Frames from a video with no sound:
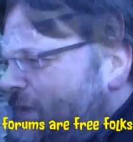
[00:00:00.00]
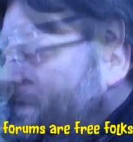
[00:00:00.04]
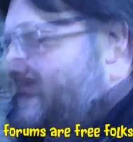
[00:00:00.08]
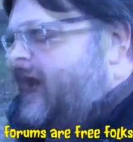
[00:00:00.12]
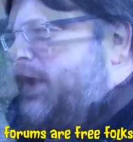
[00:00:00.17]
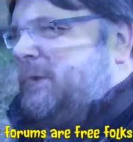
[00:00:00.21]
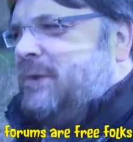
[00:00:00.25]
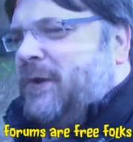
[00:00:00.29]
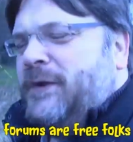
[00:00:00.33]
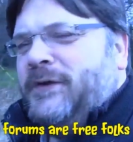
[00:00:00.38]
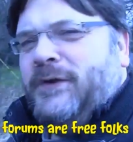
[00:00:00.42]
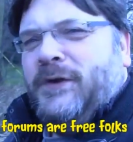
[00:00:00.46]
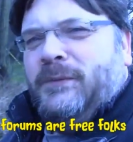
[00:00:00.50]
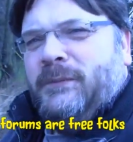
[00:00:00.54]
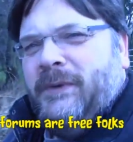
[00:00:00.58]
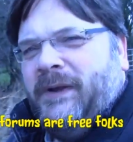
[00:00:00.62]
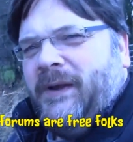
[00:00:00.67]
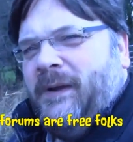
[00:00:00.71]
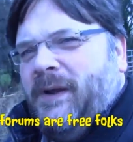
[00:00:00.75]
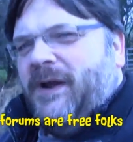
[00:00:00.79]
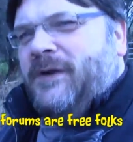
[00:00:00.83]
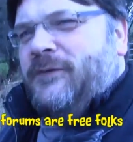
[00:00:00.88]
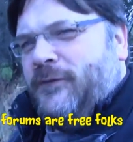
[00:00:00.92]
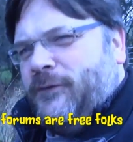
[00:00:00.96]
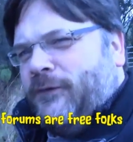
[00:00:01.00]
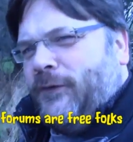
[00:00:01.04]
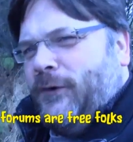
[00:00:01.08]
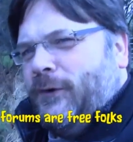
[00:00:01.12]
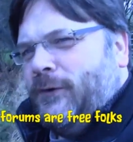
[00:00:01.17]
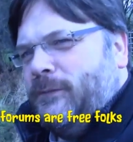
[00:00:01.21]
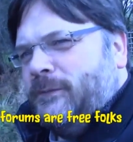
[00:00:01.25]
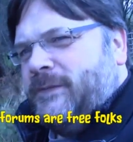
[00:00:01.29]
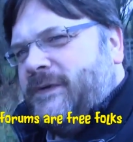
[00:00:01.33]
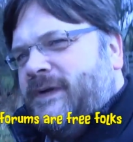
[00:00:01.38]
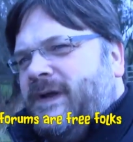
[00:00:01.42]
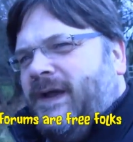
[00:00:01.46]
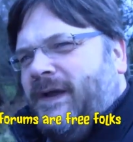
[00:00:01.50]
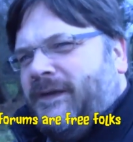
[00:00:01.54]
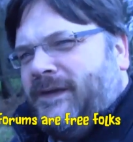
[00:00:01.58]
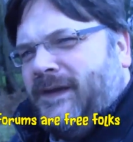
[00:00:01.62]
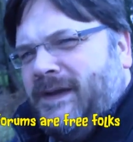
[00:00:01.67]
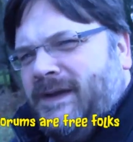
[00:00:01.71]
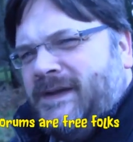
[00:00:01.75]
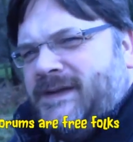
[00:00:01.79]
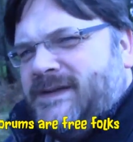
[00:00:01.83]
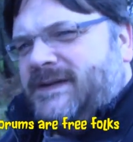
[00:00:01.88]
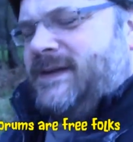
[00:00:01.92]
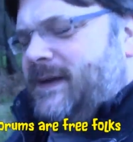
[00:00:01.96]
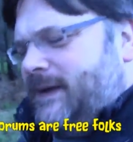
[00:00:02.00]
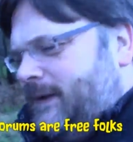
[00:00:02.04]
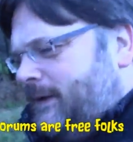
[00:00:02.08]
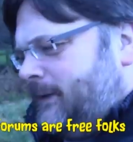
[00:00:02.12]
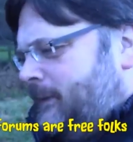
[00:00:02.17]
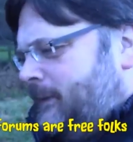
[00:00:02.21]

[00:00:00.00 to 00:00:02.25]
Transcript: I don't normally go over forums. I think it's